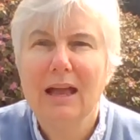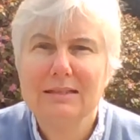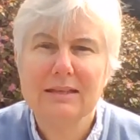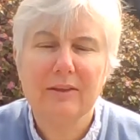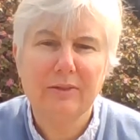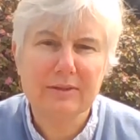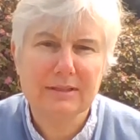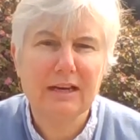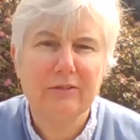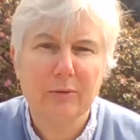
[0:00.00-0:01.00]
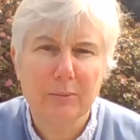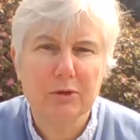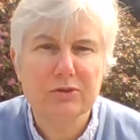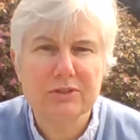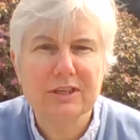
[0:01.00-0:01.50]
has said the state of
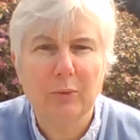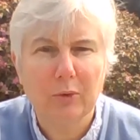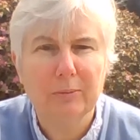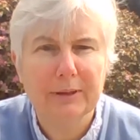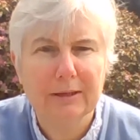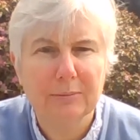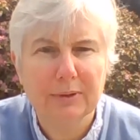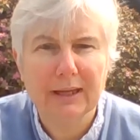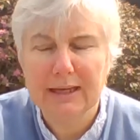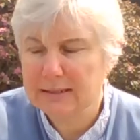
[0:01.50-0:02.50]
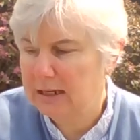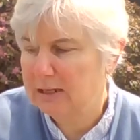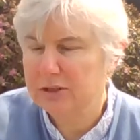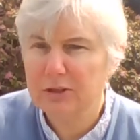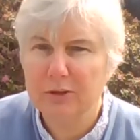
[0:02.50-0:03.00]
emergency will be in place
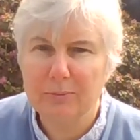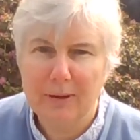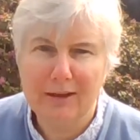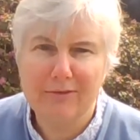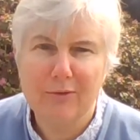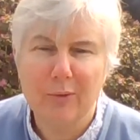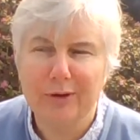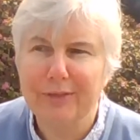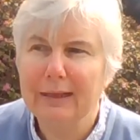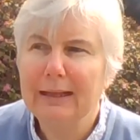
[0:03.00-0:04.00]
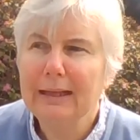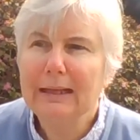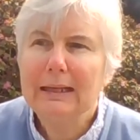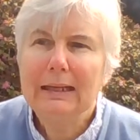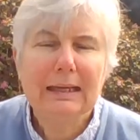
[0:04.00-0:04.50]
until May 4th.
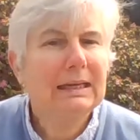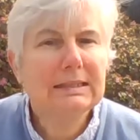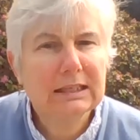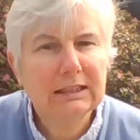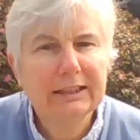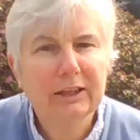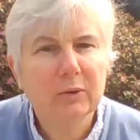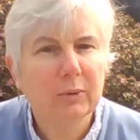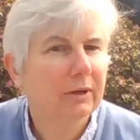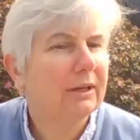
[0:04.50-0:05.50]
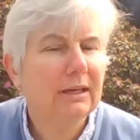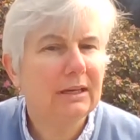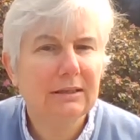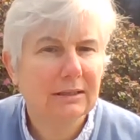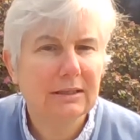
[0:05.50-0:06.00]
It's clear we're going to
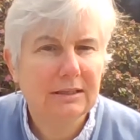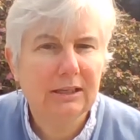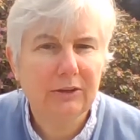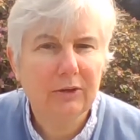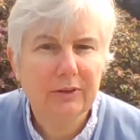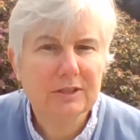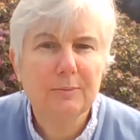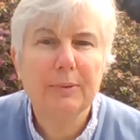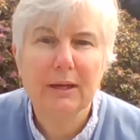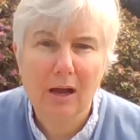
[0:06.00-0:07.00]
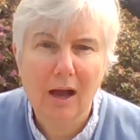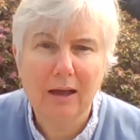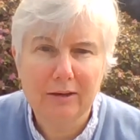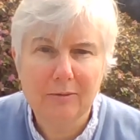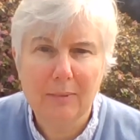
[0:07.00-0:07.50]
need to continue this
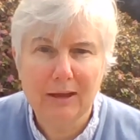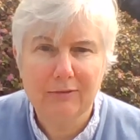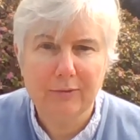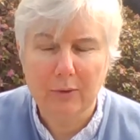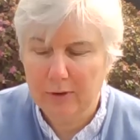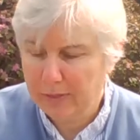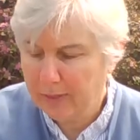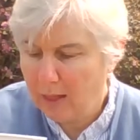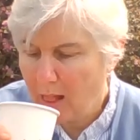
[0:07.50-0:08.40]
beyond May 4th.